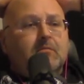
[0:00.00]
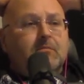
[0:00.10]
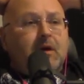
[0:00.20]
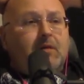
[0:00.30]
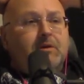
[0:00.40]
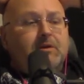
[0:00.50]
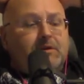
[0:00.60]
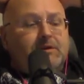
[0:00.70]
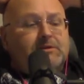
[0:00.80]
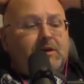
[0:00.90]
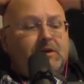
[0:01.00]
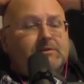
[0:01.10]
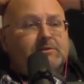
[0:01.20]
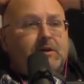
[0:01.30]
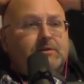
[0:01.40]
maybe these
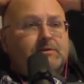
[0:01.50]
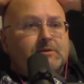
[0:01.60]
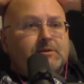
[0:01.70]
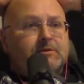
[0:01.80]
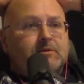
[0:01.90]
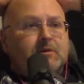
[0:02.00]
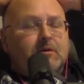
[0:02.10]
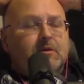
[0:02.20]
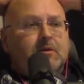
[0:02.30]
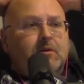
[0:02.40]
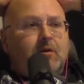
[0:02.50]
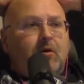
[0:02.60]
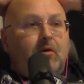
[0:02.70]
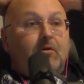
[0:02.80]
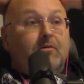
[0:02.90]
10 sentences
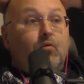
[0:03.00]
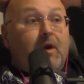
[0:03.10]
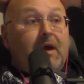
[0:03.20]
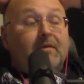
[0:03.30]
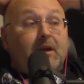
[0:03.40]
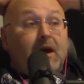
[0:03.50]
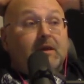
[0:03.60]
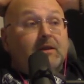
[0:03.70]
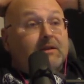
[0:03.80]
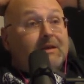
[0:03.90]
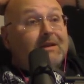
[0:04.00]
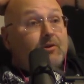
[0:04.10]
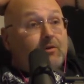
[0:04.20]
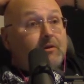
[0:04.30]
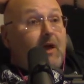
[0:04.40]
are the way that I could lead a
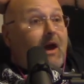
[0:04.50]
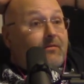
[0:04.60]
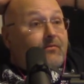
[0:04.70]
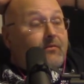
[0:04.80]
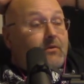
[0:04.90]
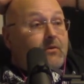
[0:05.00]
good life.